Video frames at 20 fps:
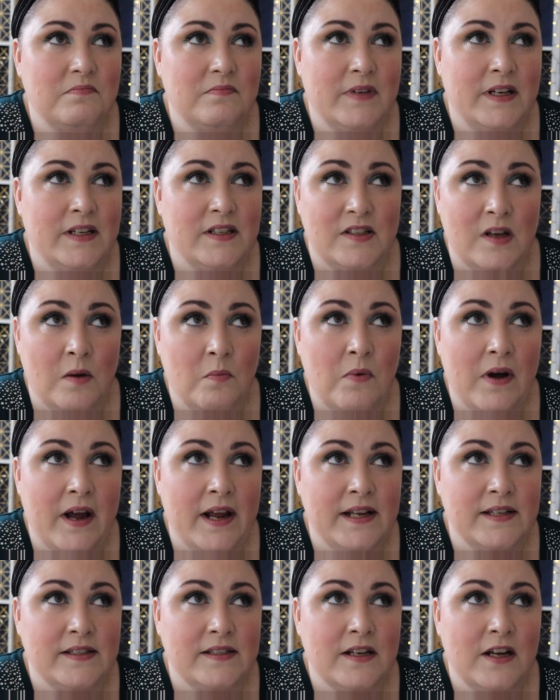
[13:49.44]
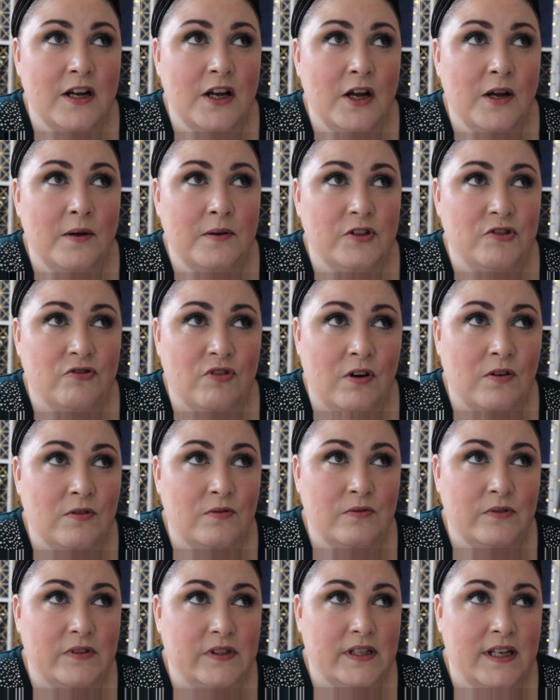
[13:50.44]
in some ways,
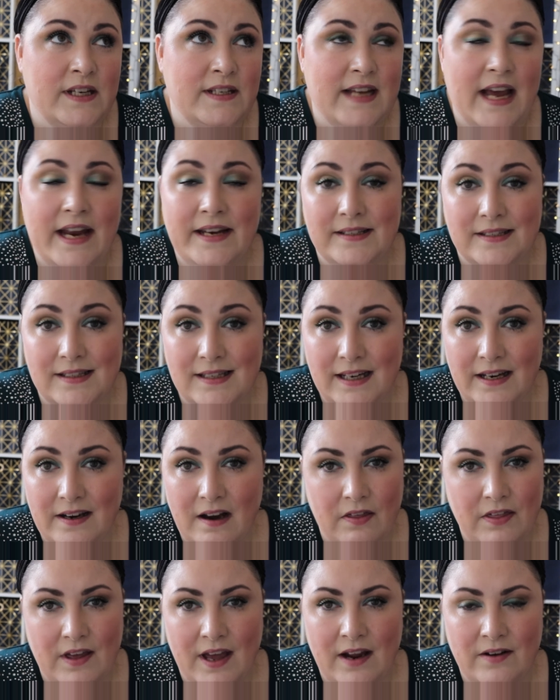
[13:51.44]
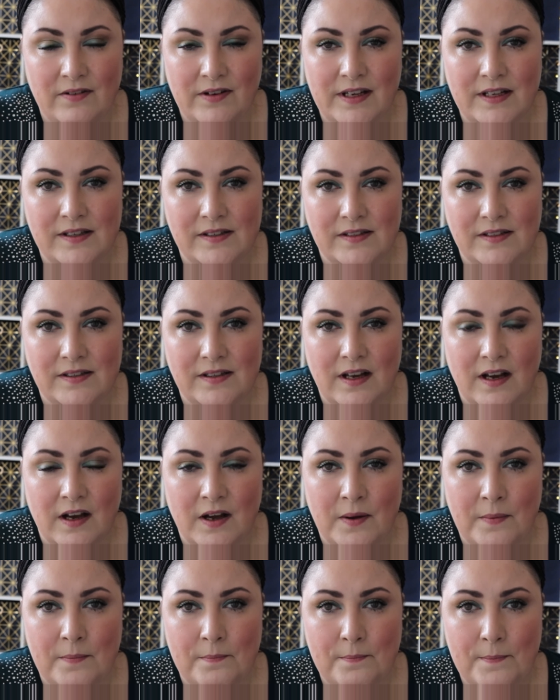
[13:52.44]
struggles intensely in other areas,
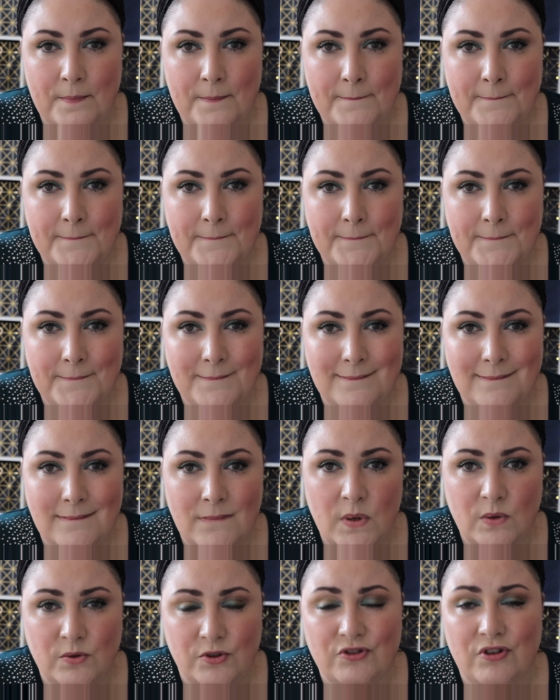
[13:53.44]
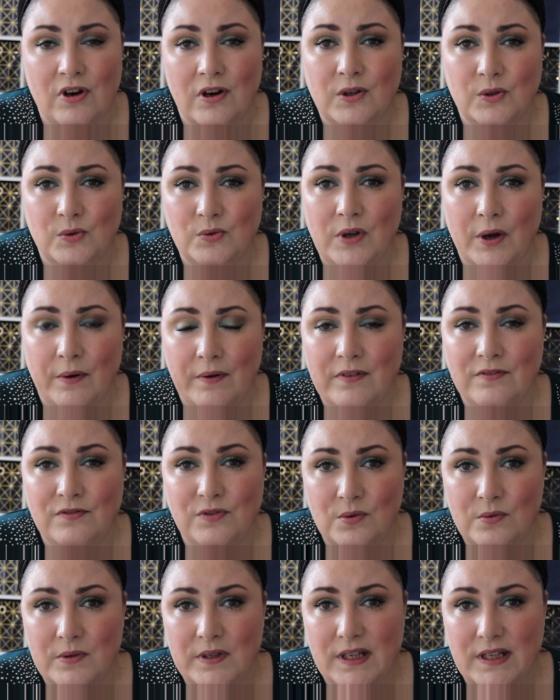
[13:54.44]
will struggle going
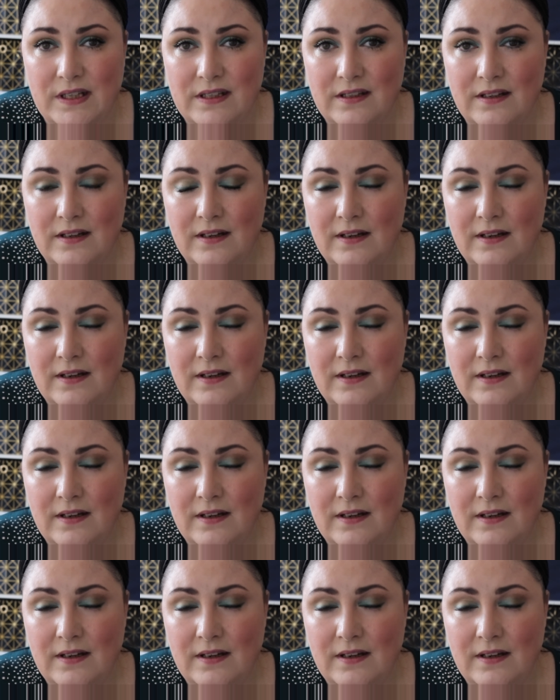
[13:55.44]
forward.